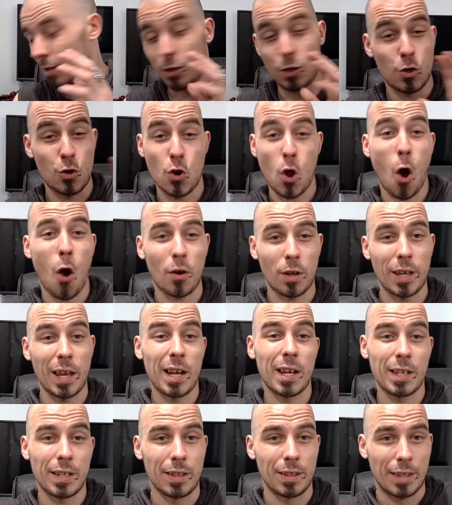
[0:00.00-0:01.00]
You're not
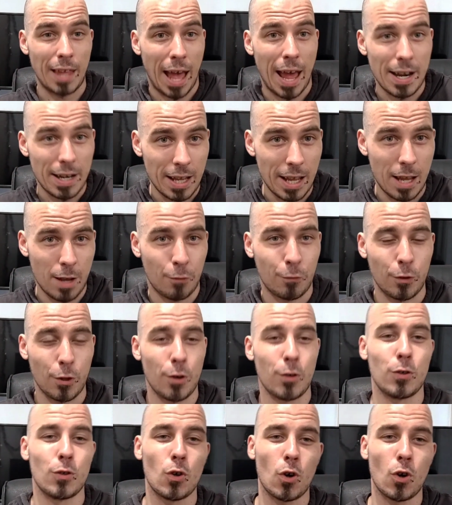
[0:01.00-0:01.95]
getting that airflow.